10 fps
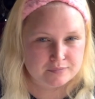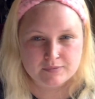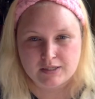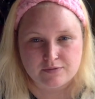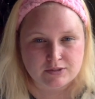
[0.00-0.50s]

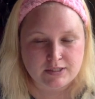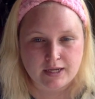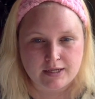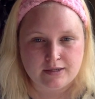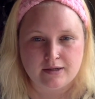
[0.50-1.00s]
give or
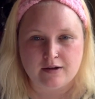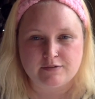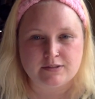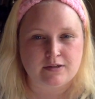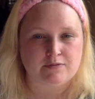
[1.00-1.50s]
take.
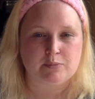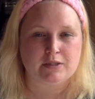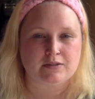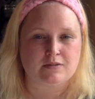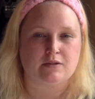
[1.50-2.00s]
Obviously everybody
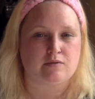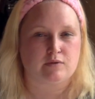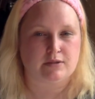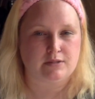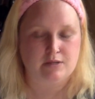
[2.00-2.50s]
is
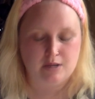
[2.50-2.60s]
different,